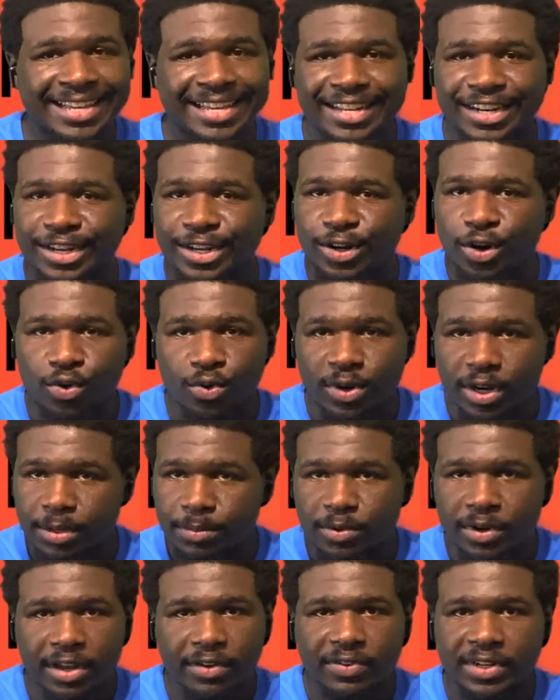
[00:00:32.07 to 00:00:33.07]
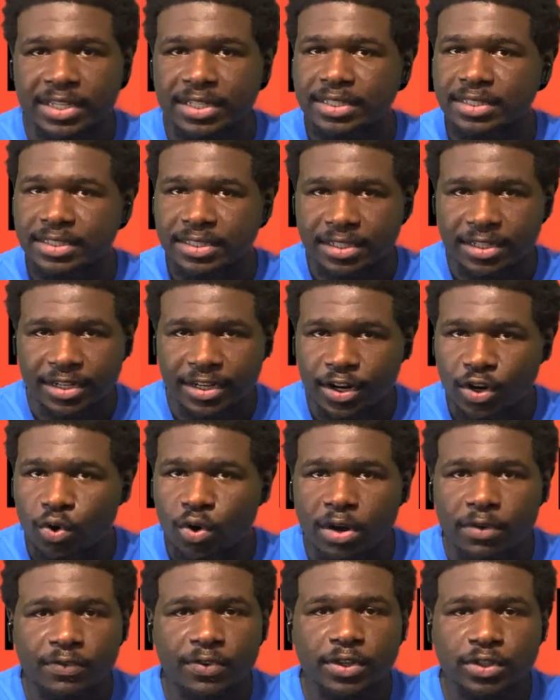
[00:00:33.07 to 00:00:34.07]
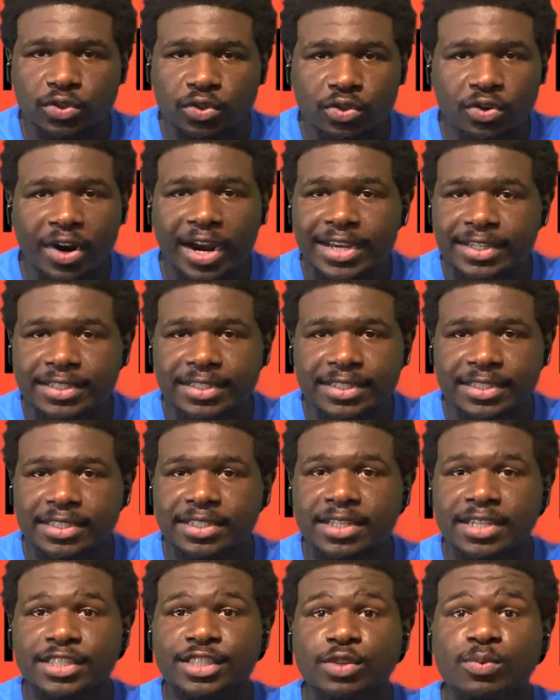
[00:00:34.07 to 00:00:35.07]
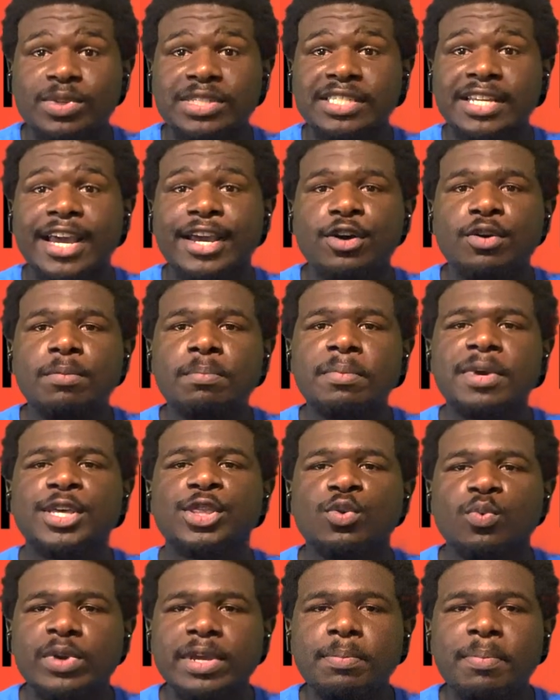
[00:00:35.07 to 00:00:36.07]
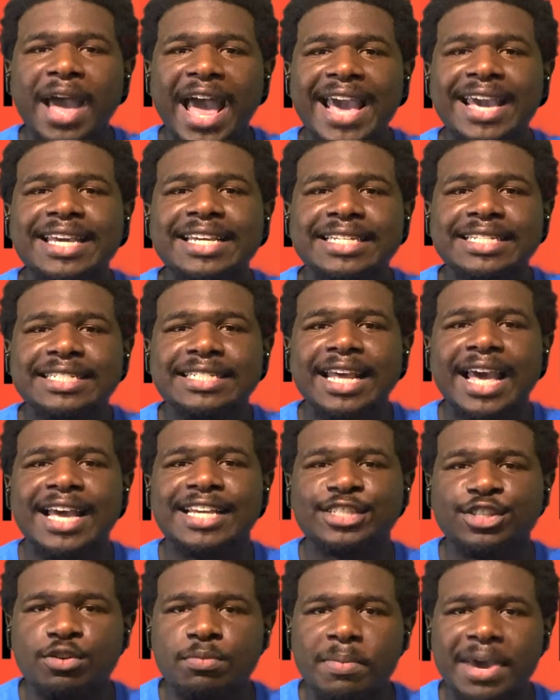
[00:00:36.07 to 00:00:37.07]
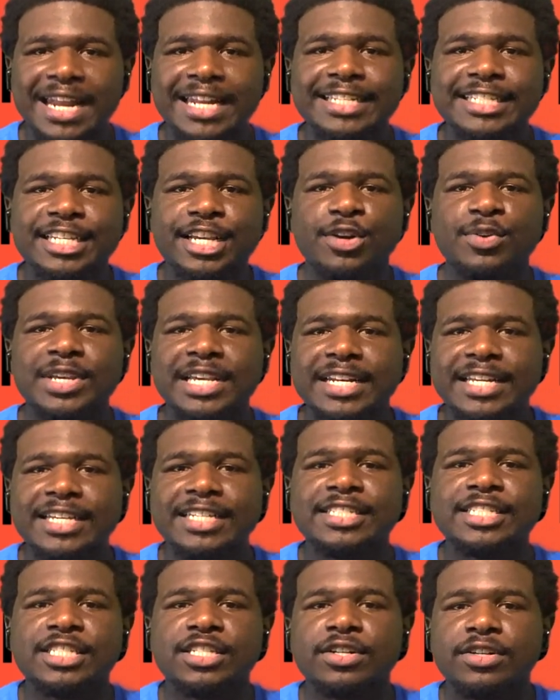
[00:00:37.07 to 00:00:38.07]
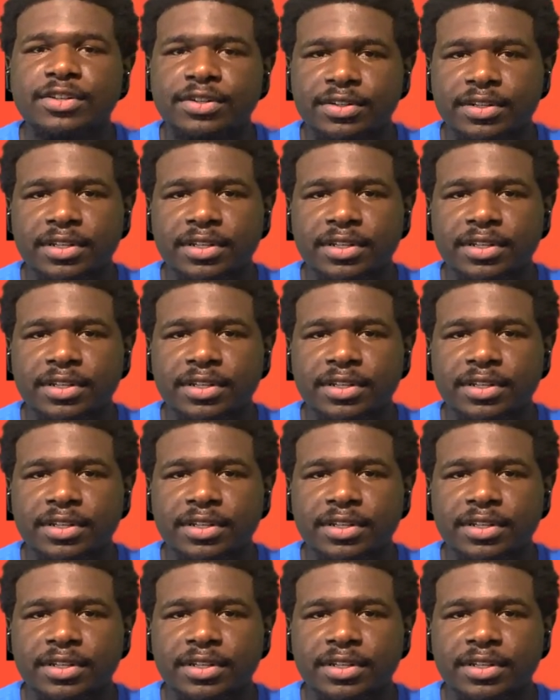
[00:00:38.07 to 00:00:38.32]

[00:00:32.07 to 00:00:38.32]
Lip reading: No credible evidence, no official crisis, just a recycled myth repackaged as humanitarian concern.